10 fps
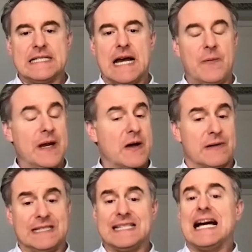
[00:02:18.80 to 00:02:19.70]
We know
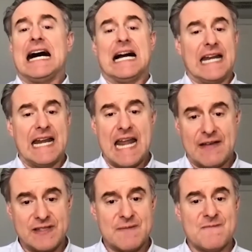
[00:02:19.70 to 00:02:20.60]
a lot and have
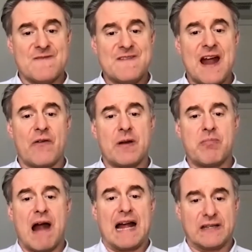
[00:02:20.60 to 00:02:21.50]
some very
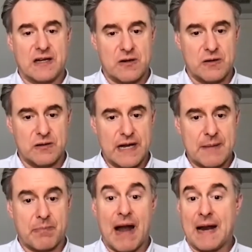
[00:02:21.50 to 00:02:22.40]
practical
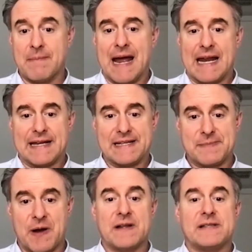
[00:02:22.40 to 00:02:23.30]
and pragmatic
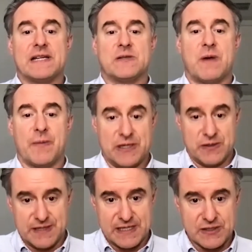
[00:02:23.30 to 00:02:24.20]
experience. That's why we do
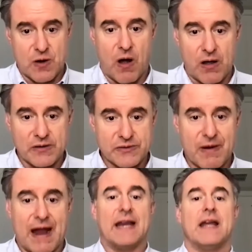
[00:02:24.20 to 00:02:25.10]
these calls,
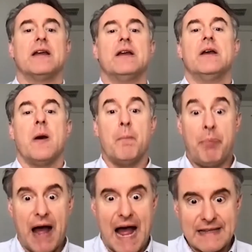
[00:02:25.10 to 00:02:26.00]
right?
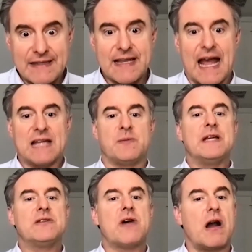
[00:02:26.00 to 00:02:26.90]
But as we
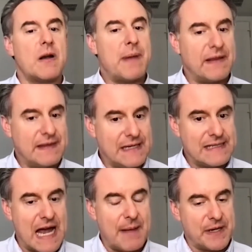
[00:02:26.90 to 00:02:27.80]
talk about these
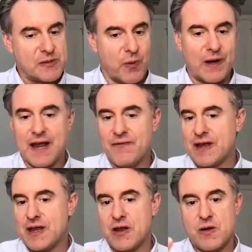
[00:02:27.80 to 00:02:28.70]
topics, we're
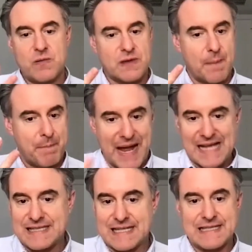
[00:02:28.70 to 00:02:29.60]
giving you the
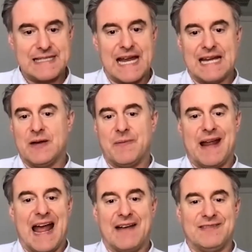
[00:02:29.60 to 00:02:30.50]
best insight that we
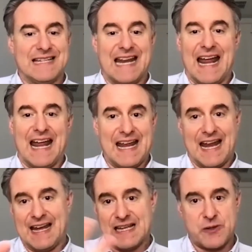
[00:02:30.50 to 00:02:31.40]
have today.
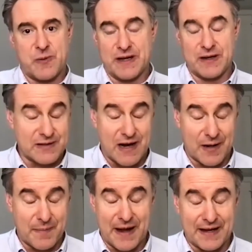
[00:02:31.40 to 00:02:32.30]
And as Quentin will talk
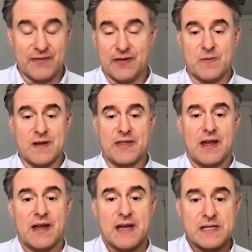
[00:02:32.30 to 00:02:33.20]
about, even with,
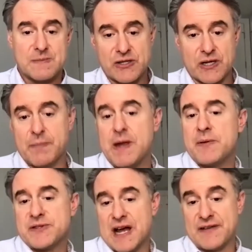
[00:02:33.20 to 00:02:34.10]
especially on
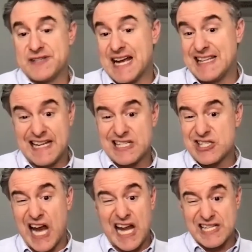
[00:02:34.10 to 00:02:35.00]
PeopleSoft side, things
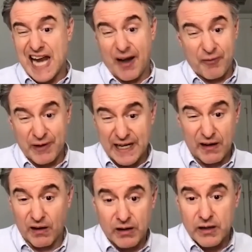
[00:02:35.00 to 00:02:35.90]
change every
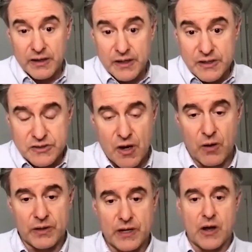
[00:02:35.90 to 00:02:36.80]
year.
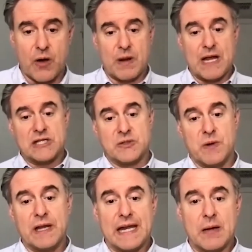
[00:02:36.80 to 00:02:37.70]
So, it's
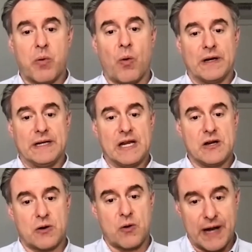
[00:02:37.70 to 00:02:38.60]
really important that
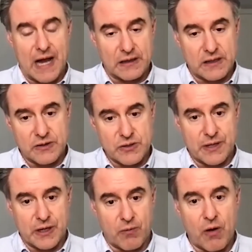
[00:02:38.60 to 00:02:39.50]
you're going out there and
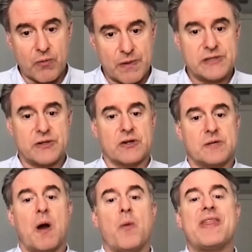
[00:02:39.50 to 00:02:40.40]
doing your own research.
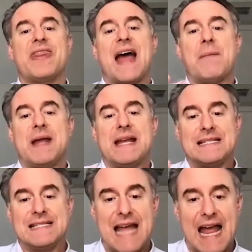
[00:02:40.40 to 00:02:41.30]
But with that being
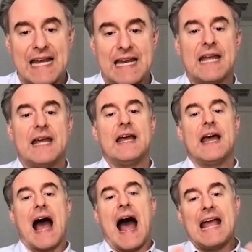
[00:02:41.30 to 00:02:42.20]
said,
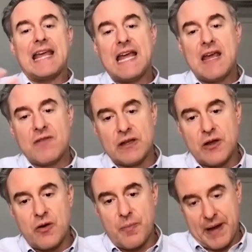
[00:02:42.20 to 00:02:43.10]
I can give you a
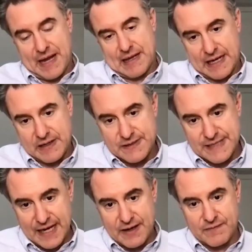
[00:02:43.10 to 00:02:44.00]
little bit, like you
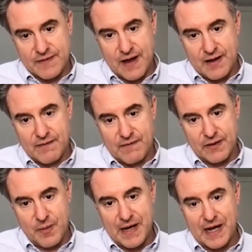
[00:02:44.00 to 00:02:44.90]
said, of a
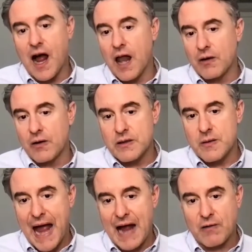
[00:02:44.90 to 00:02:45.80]
little bit of color in the
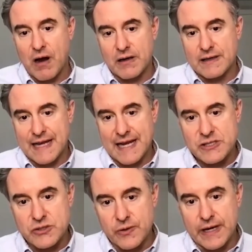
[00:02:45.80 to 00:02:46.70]
background and the
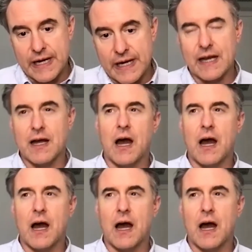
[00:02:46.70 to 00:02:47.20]
history.